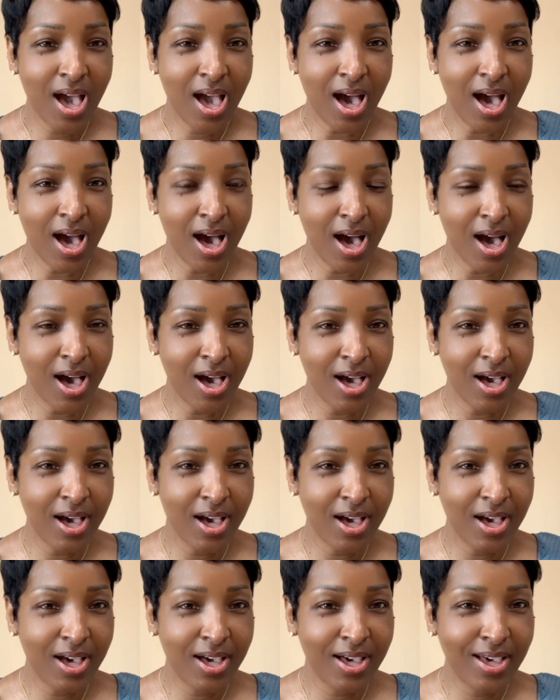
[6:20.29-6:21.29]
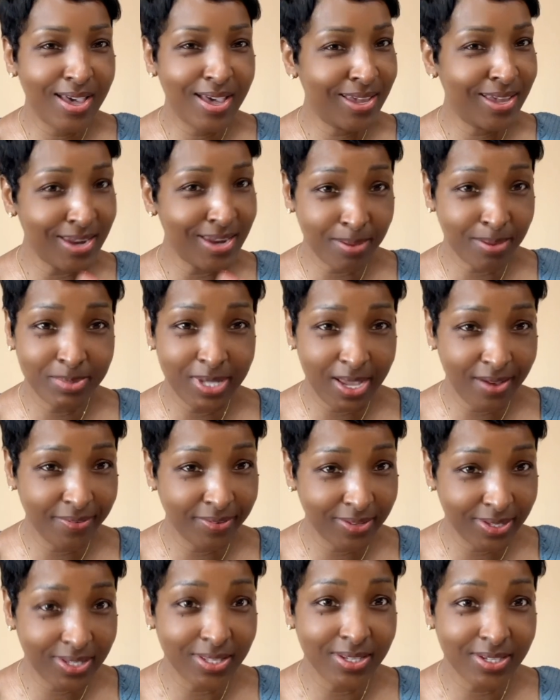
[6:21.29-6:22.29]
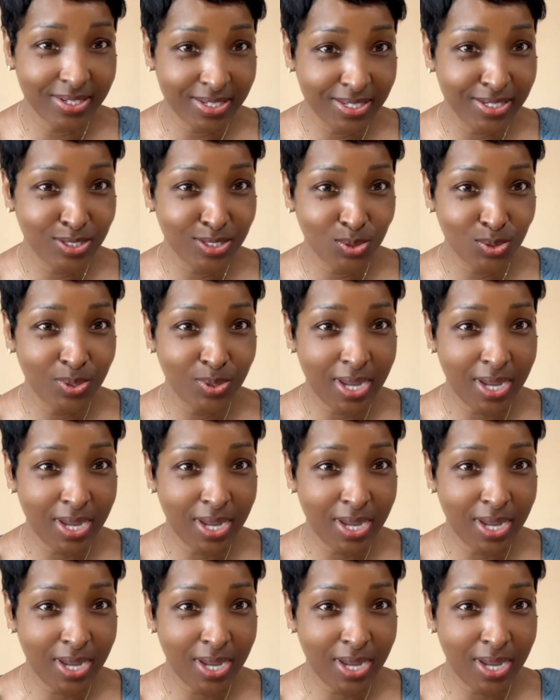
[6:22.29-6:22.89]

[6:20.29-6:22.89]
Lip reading: And I'm definitely looking into it.